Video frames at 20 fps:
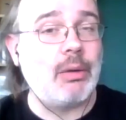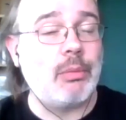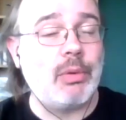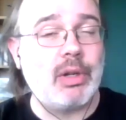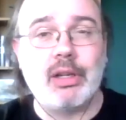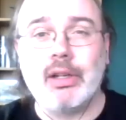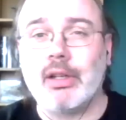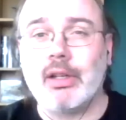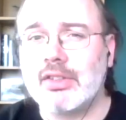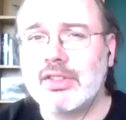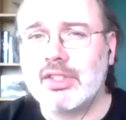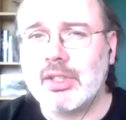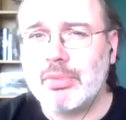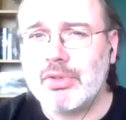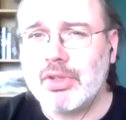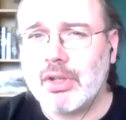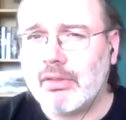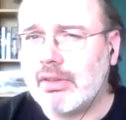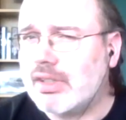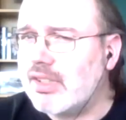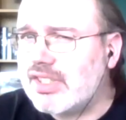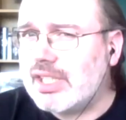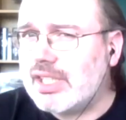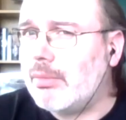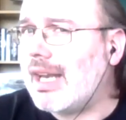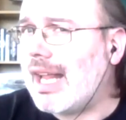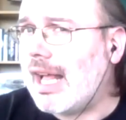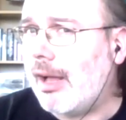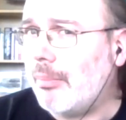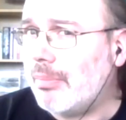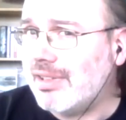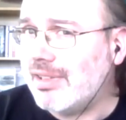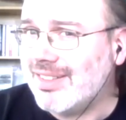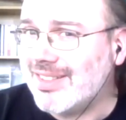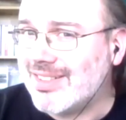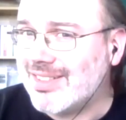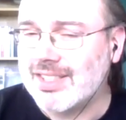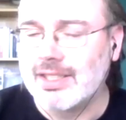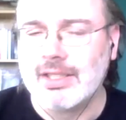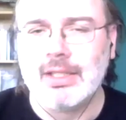it with another subgenre and see what
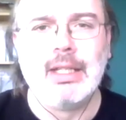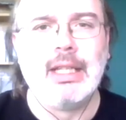happens?